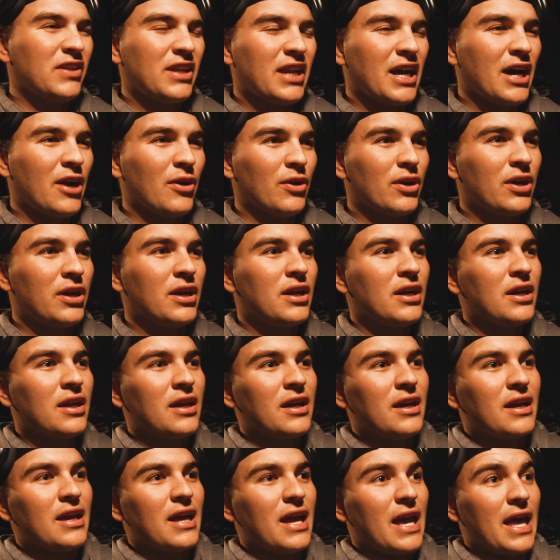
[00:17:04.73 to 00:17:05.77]
an hour,
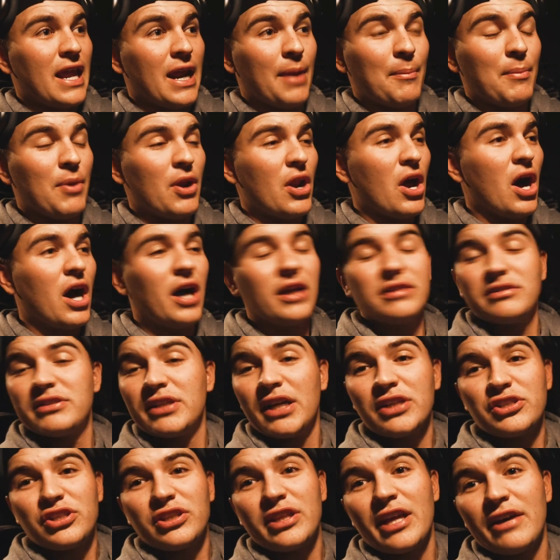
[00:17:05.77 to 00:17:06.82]
and I'm not
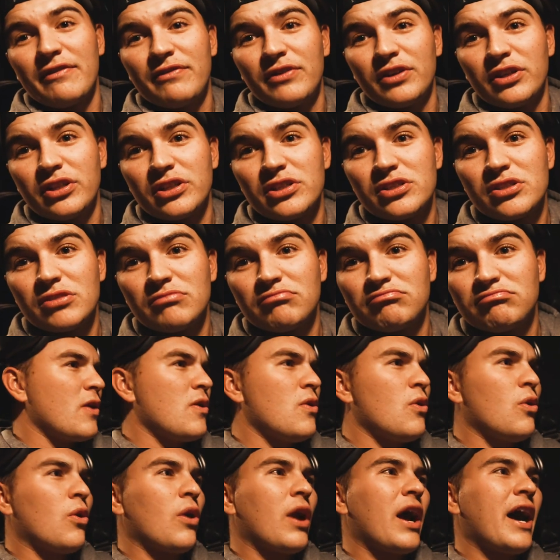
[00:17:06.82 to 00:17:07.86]
touching that footage.
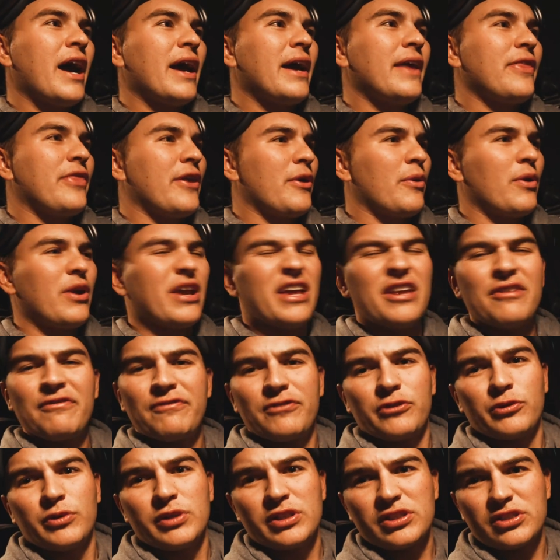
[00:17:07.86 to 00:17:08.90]
Or there were
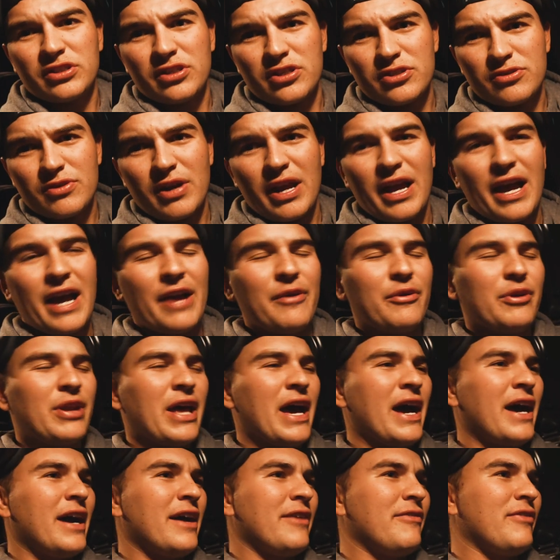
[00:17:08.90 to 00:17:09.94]
influencers, right? I would
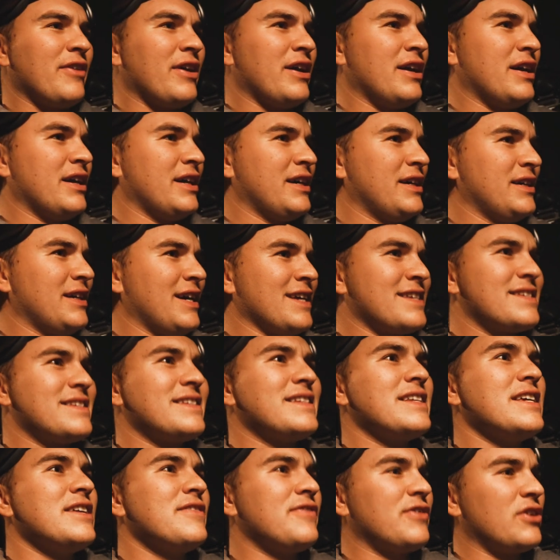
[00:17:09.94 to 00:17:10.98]
have a
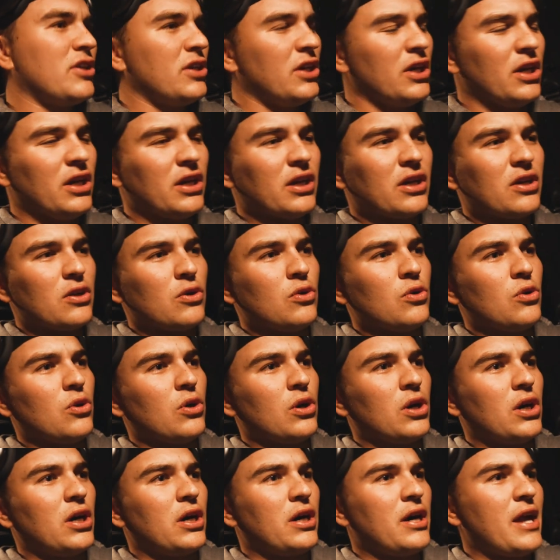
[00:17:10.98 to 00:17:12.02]
Steve Cook
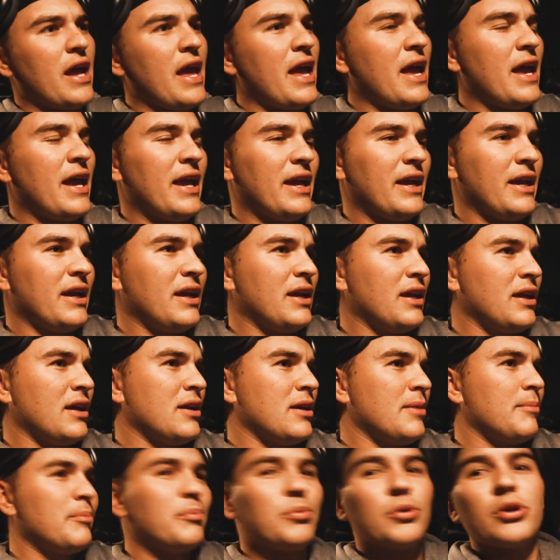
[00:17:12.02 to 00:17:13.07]
or a
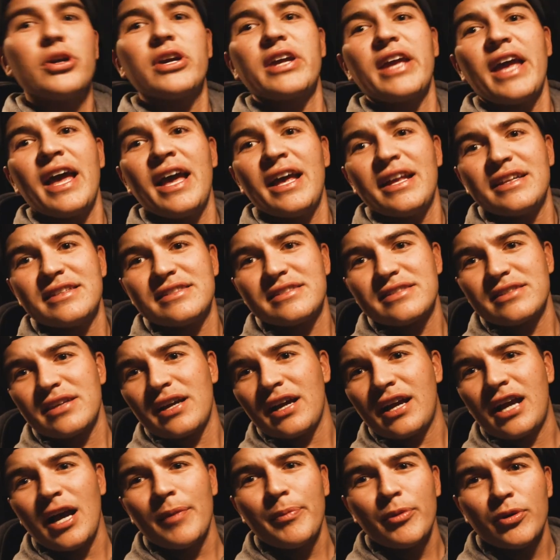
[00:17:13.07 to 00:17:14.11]
Brooke Entz,
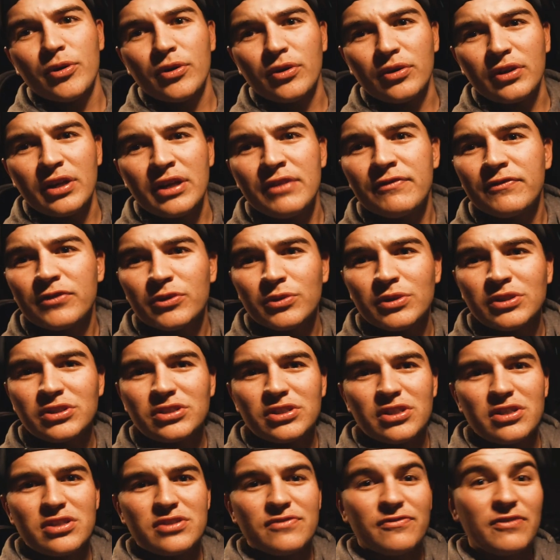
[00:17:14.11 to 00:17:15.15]
a couple
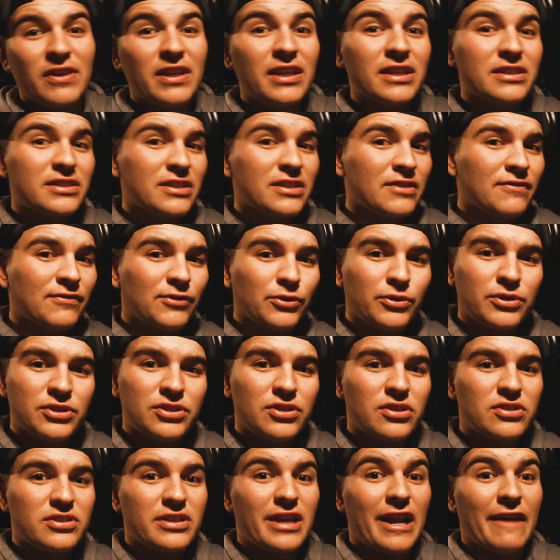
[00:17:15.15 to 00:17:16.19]
influencers, fitness
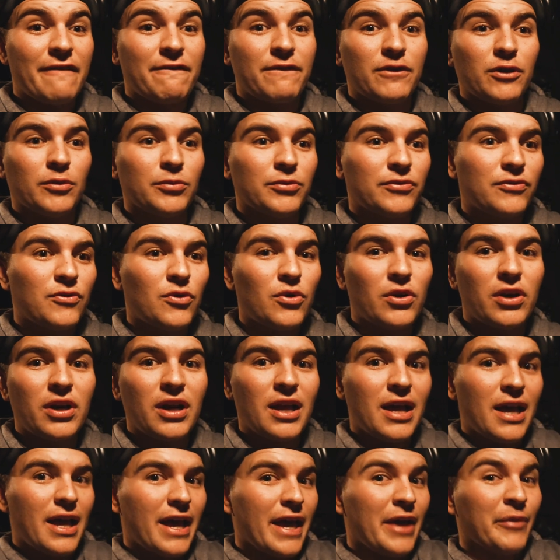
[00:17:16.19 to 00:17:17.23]
influencers that I filmed for,
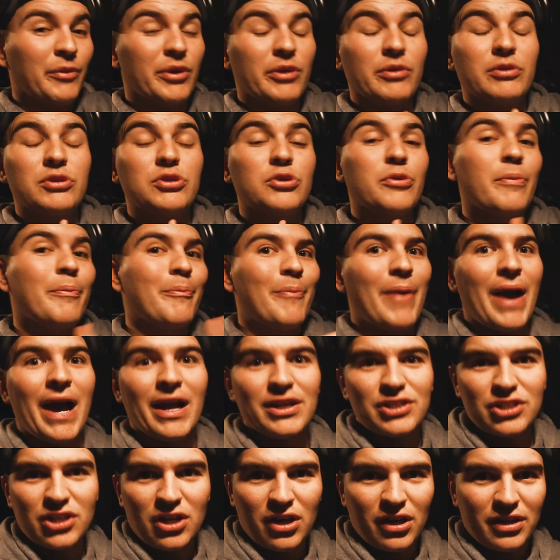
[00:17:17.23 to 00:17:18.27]
and we would do
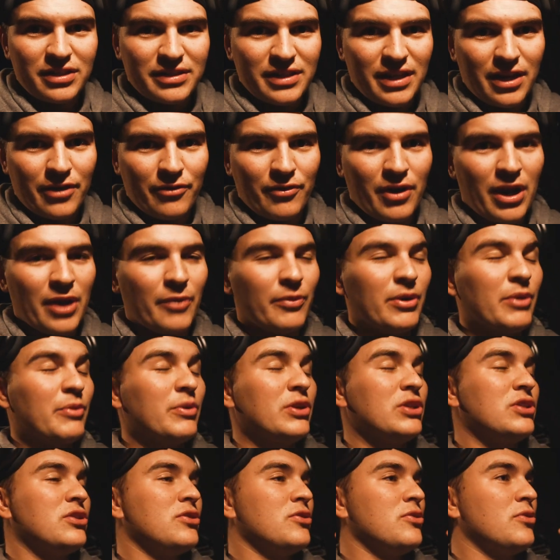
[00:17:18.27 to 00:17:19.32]
batch content, right?
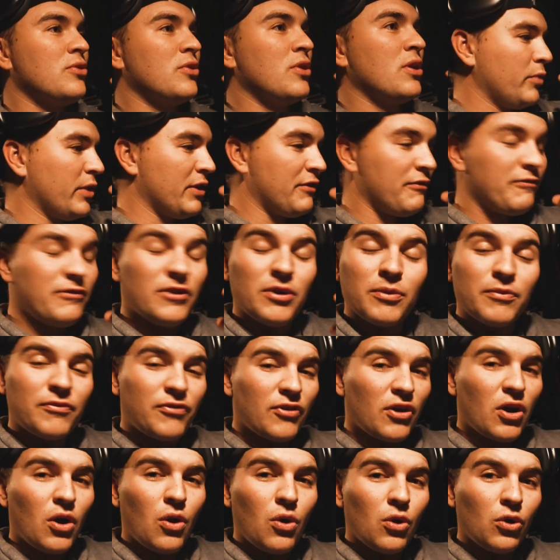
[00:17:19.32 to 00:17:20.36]
We'd film
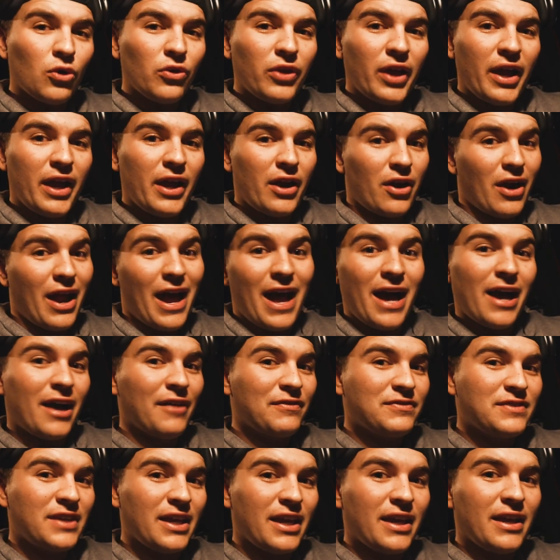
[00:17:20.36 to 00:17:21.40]
for a whole day or a
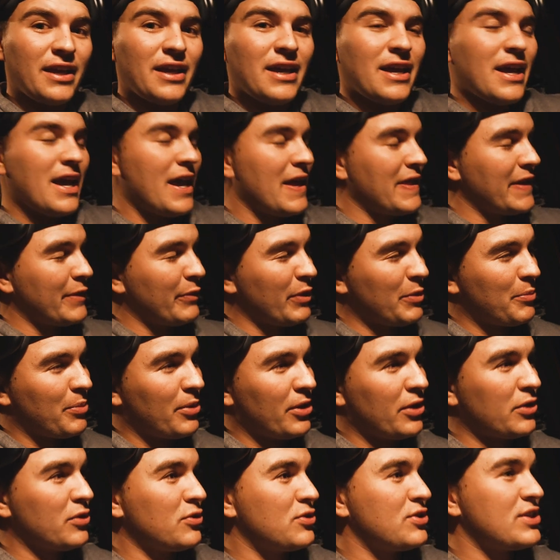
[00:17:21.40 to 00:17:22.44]
half day, and then we'd
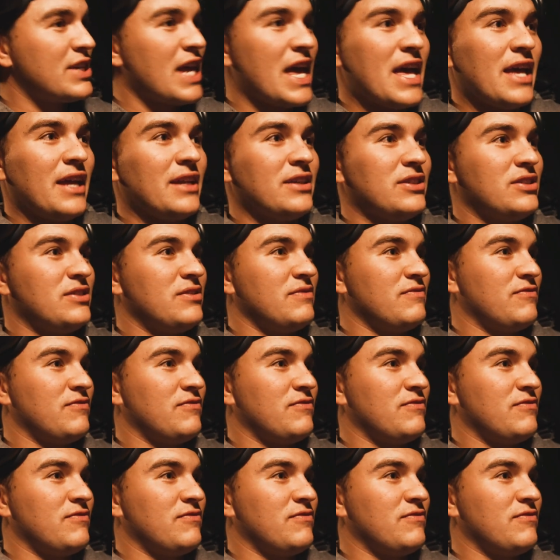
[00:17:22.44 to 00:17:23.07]
produce 10,